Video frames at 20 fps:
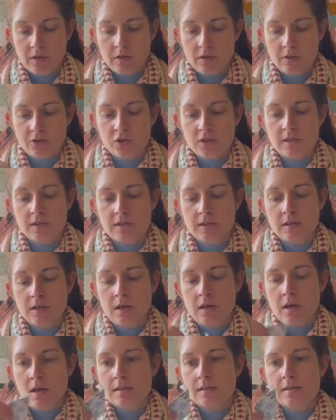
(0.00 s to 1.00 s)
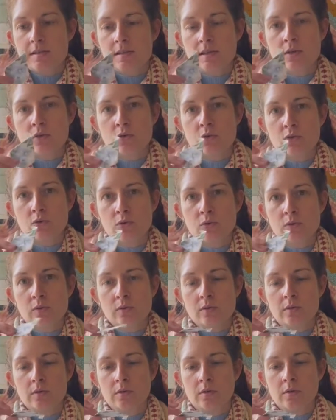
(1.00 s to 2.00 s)
just single
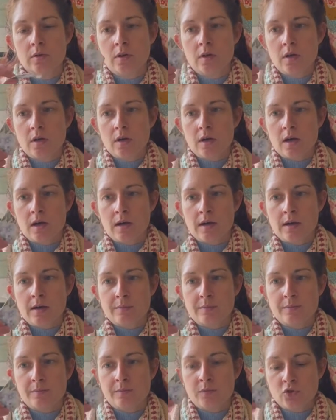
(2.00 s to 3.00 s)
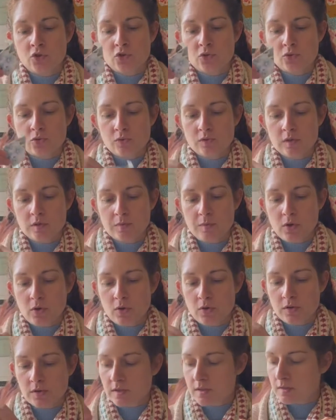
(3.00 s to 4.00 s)
jewels,
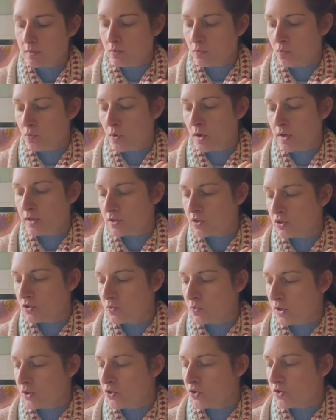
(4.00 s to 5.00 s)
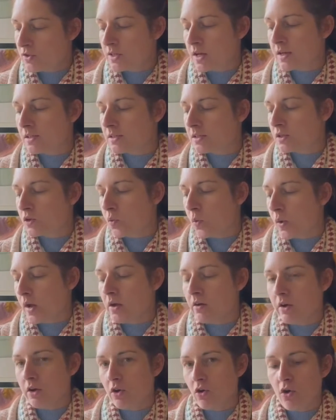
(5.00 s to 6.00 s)
because when you start
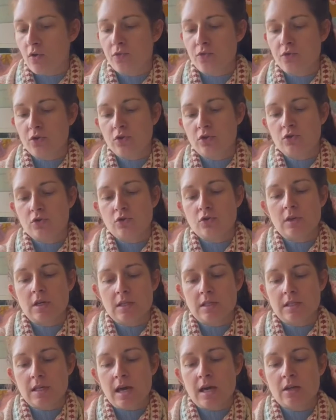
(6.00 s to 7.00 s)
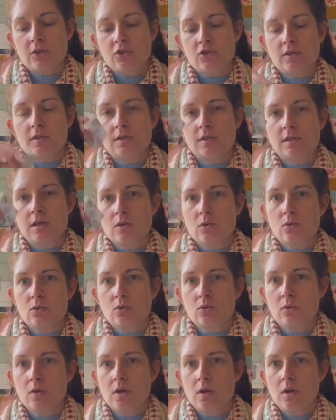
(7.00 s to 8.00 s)
squaring off, you do need to add just
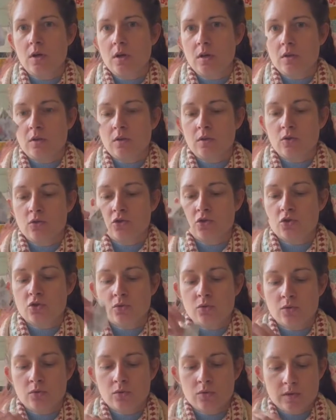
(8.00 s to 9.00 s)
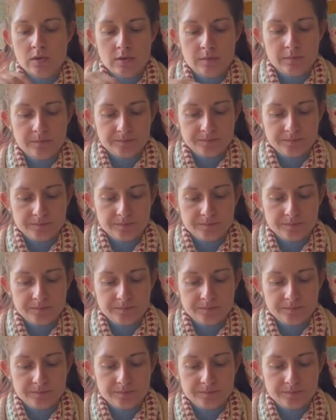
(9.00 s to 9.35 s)
single little jewels.